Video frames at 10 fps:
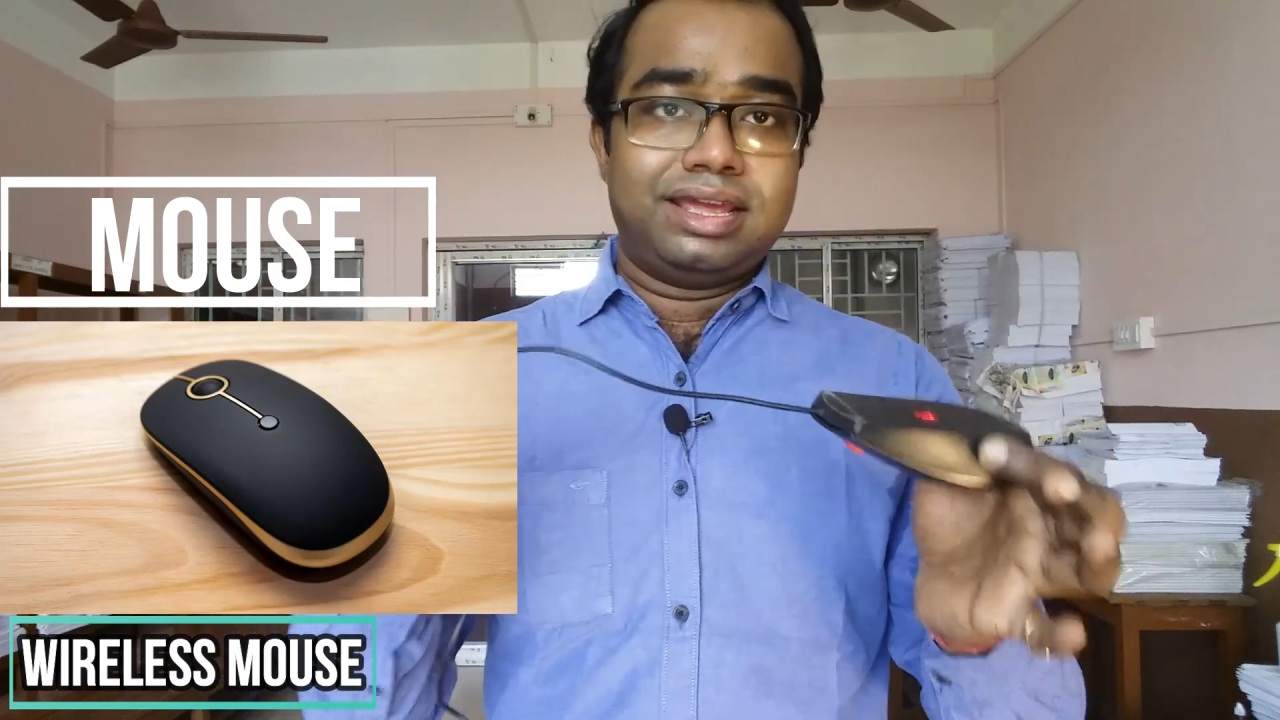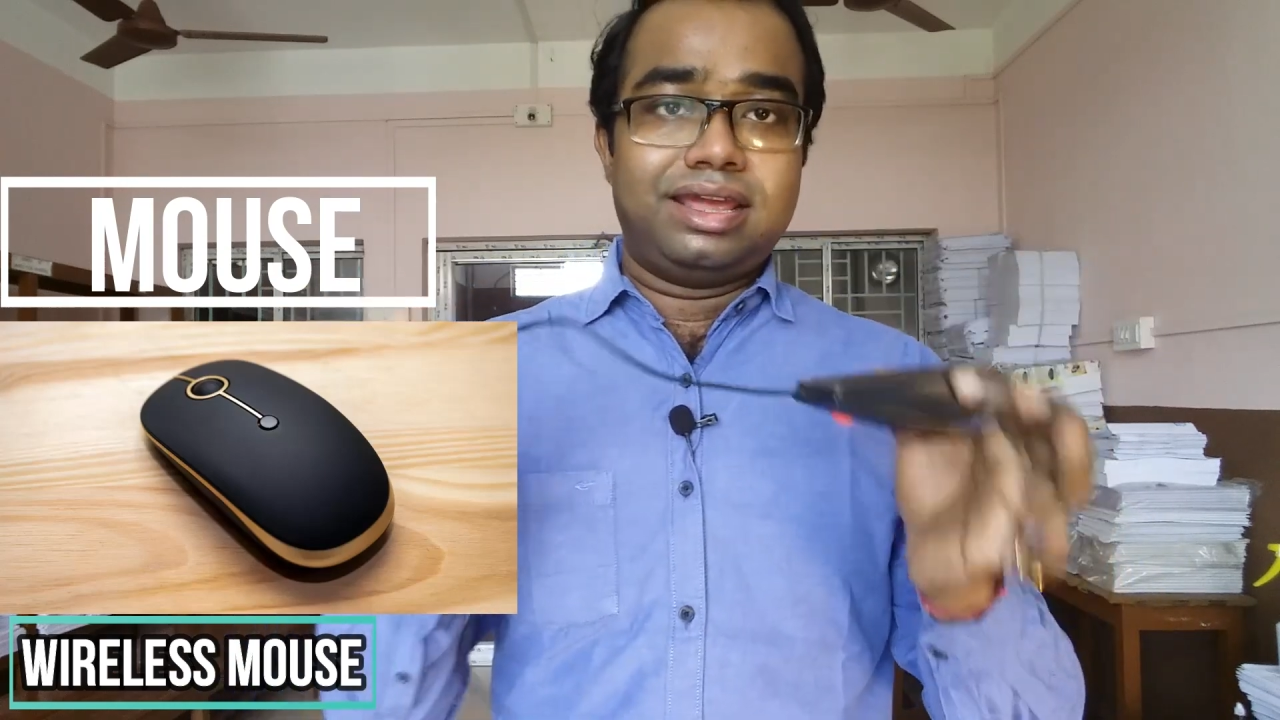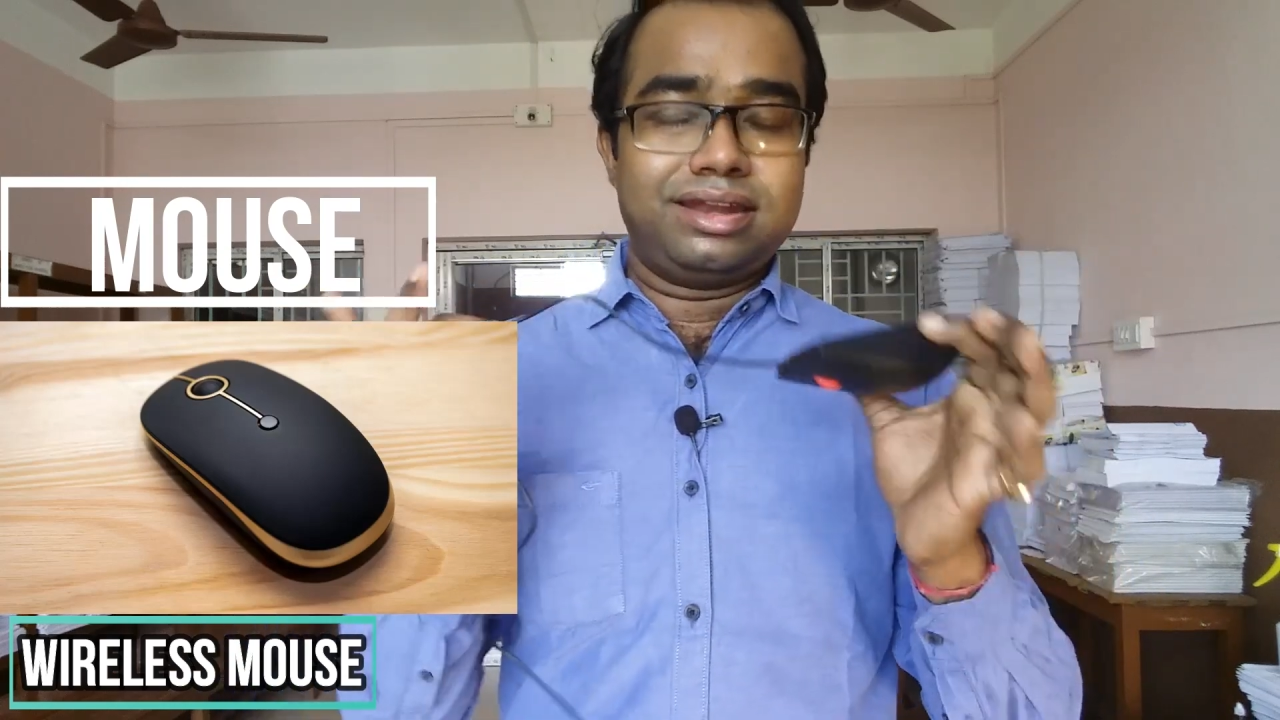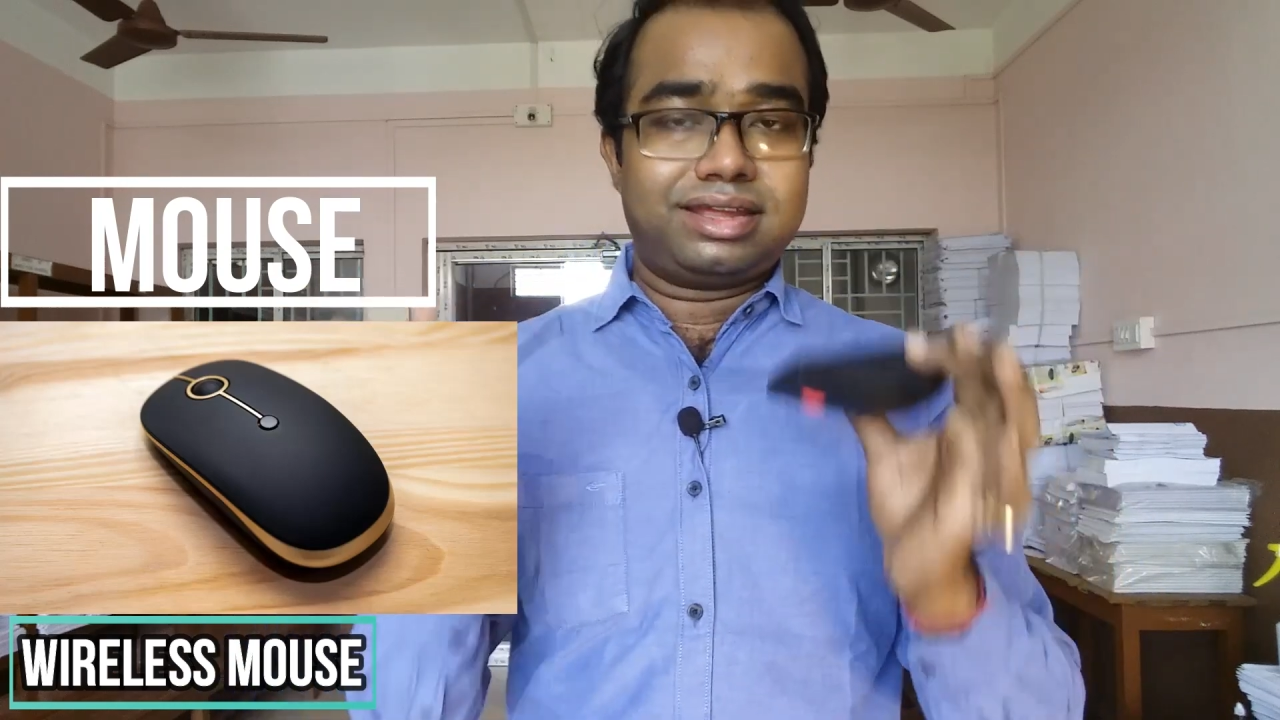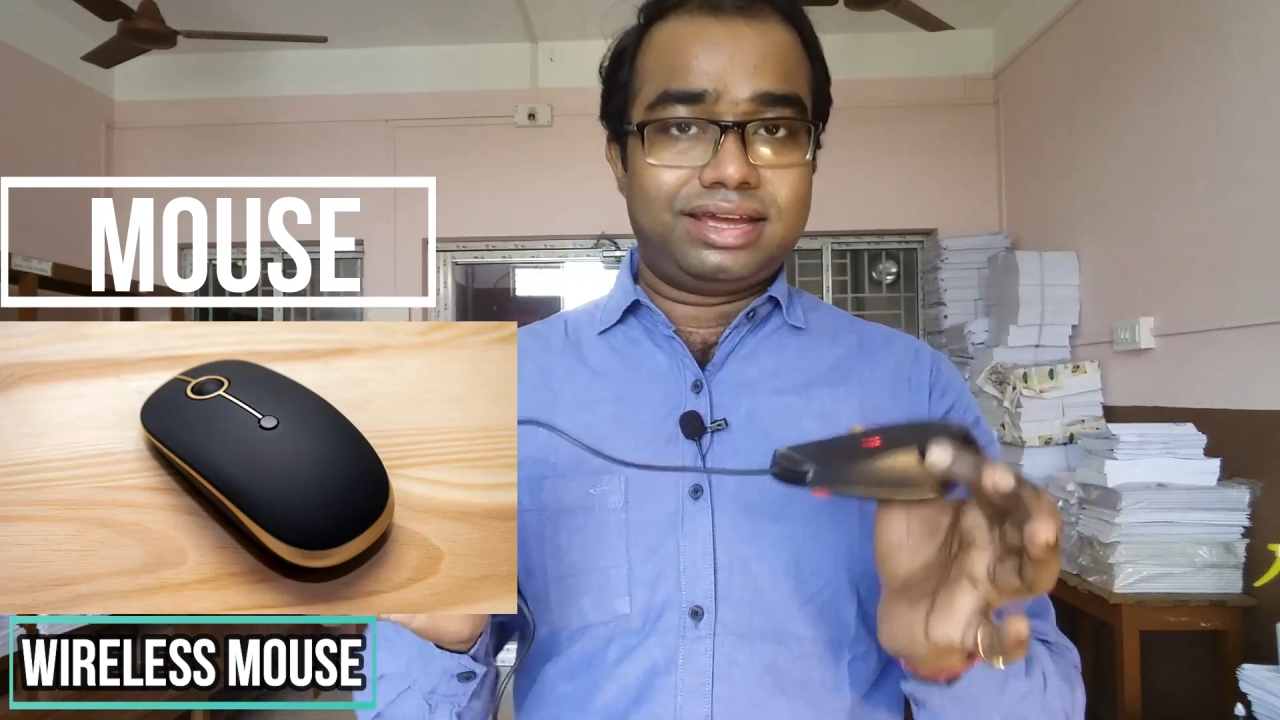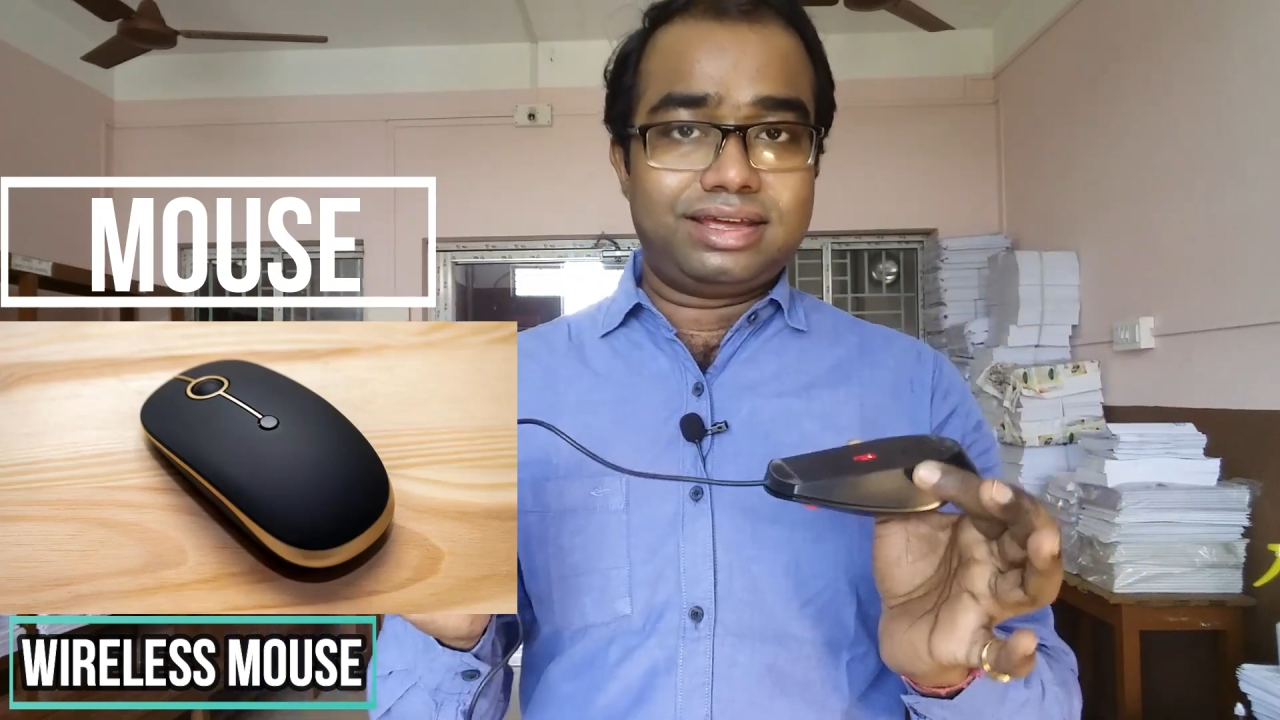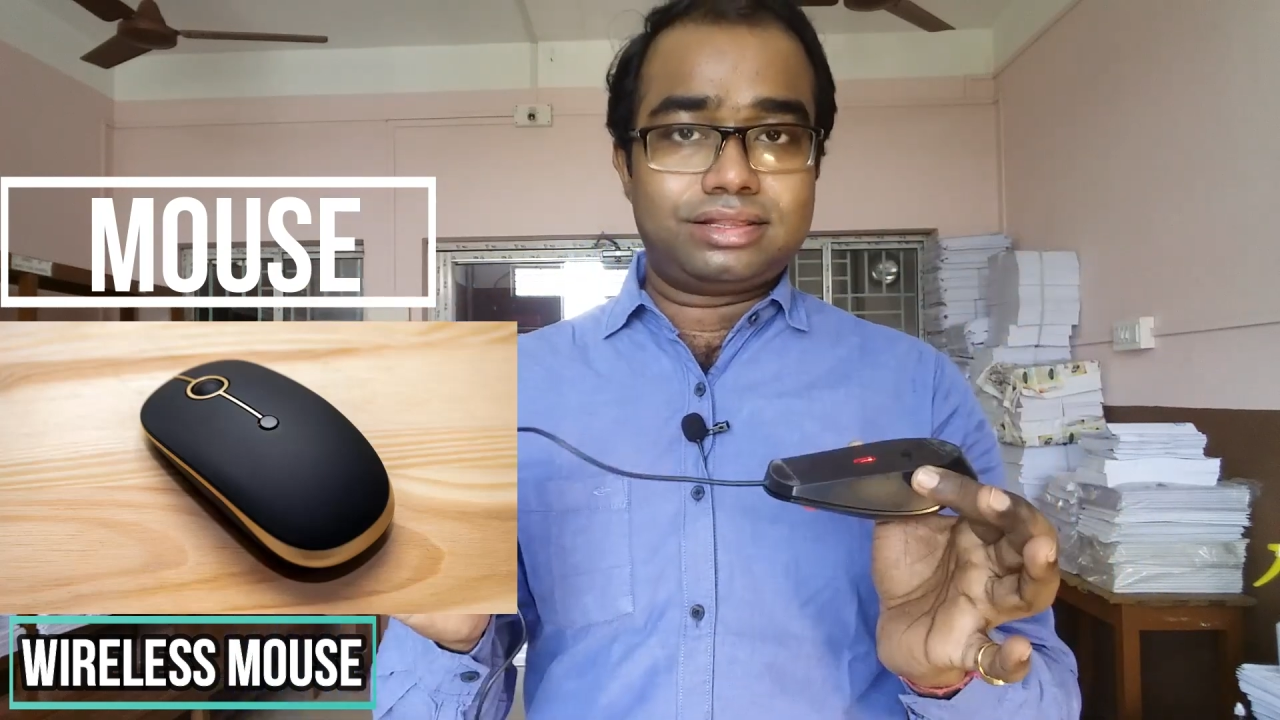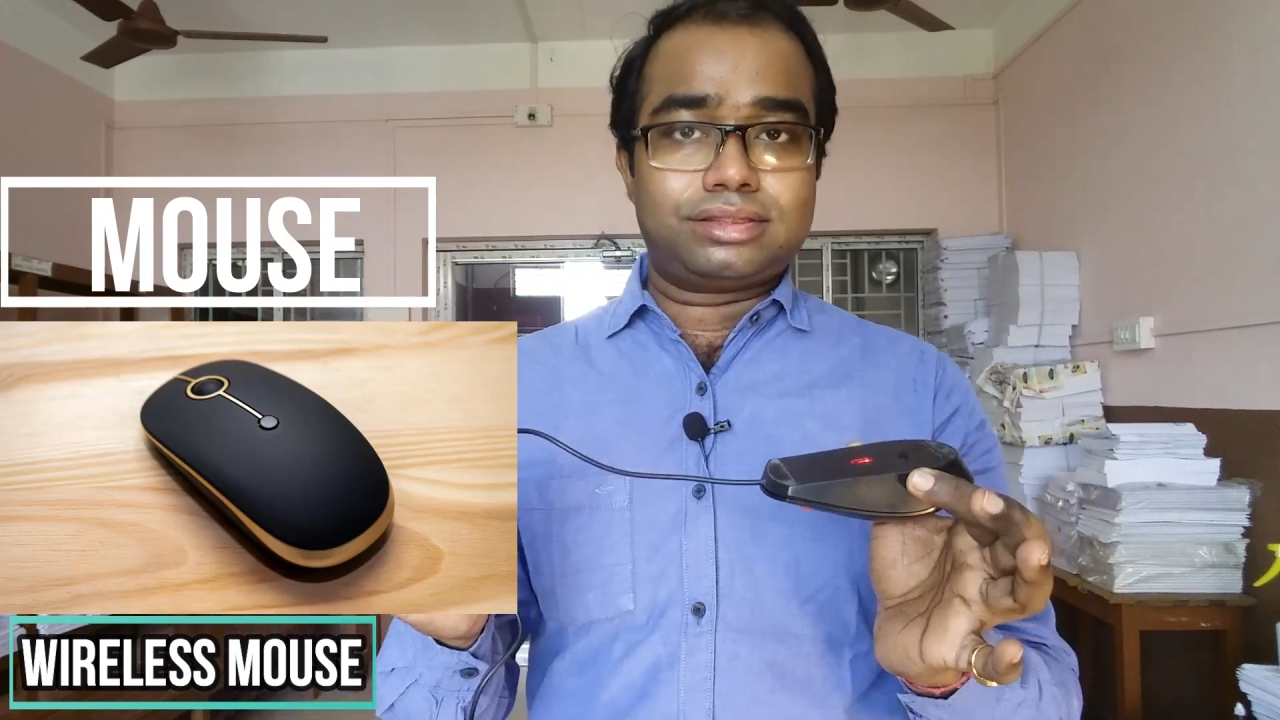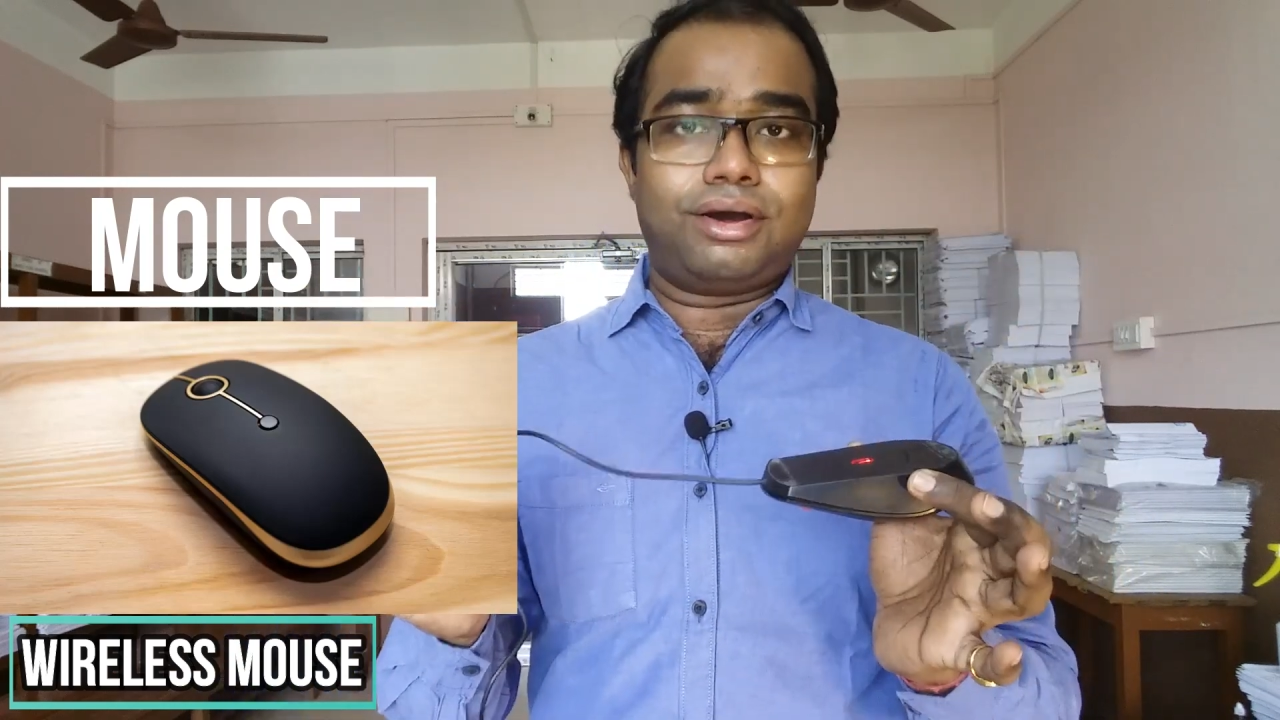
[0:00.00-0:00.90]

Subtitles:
in case